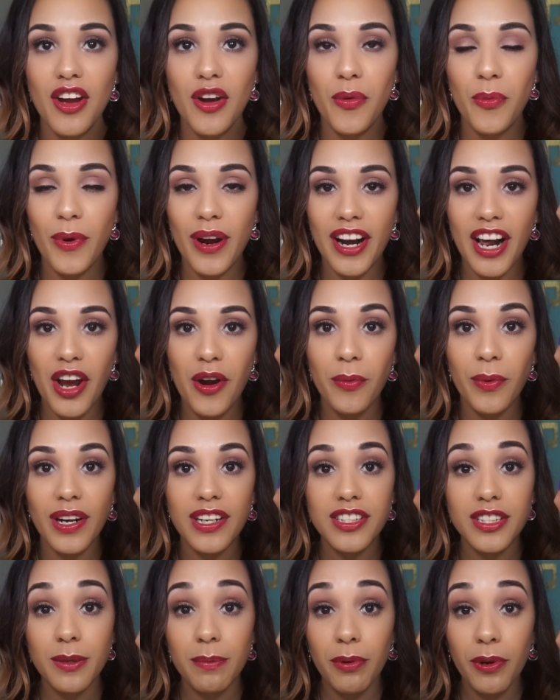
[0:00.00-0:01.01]
when I
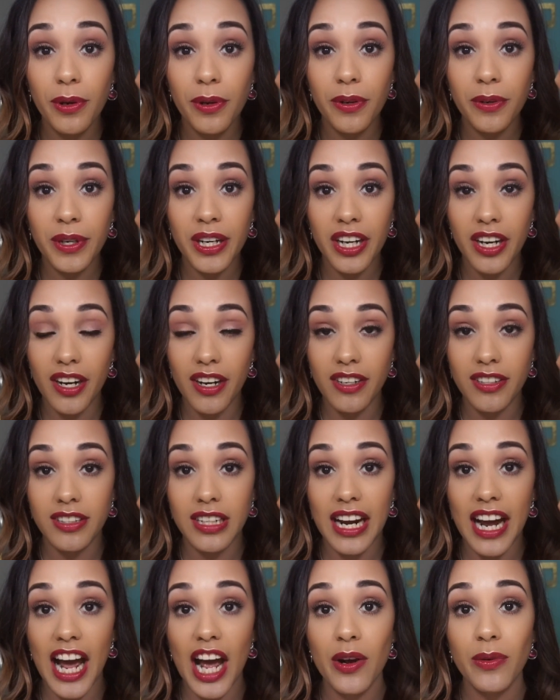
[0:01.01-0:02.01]
went to Puerto Rico.
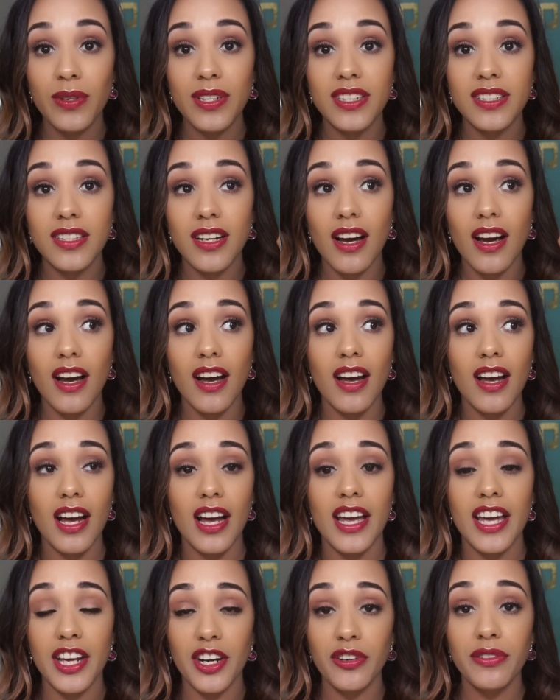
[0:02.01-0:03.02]
I was
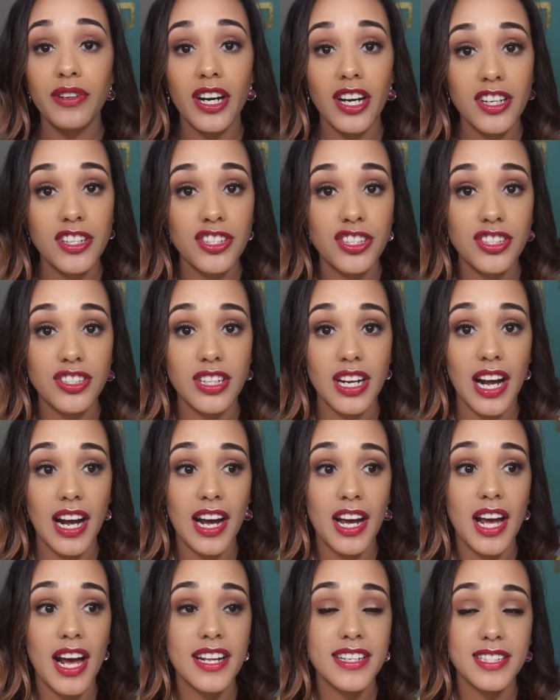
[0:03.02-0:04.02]
in a rush.
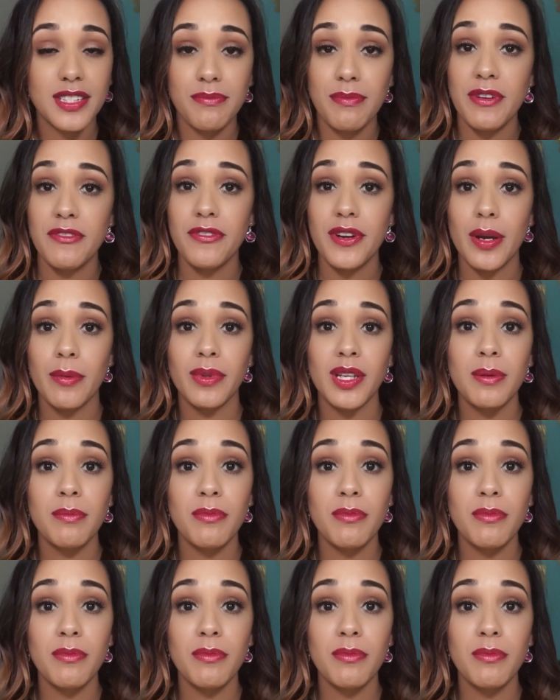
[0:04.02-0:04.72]
I had some family